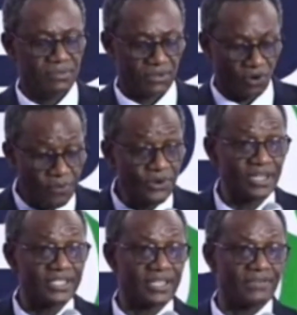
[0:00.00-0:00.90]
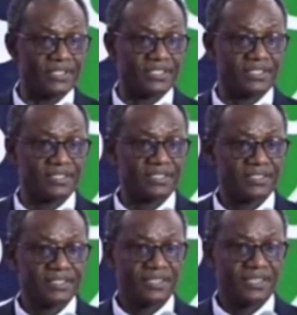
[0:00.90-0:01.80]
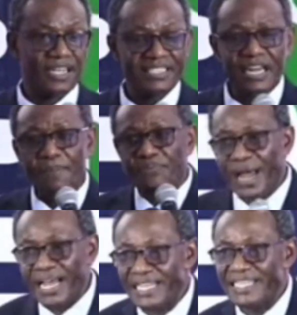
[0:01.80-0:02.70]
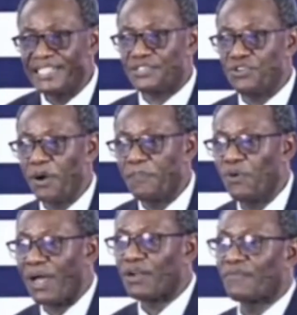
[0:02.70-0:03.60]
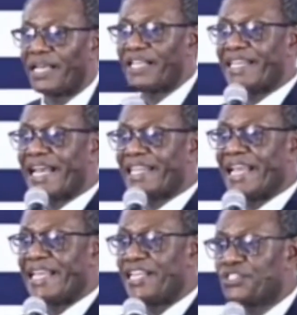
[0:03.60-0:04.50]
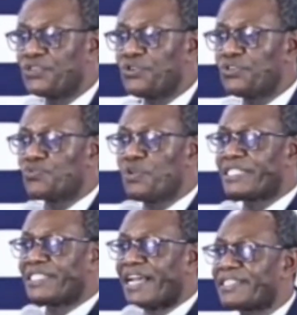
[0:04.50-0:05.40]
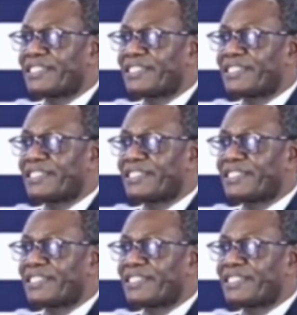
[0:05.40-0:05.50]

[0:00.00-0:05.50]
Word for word: communion service. The brand in the COP, one of the, the, the issues we cherish the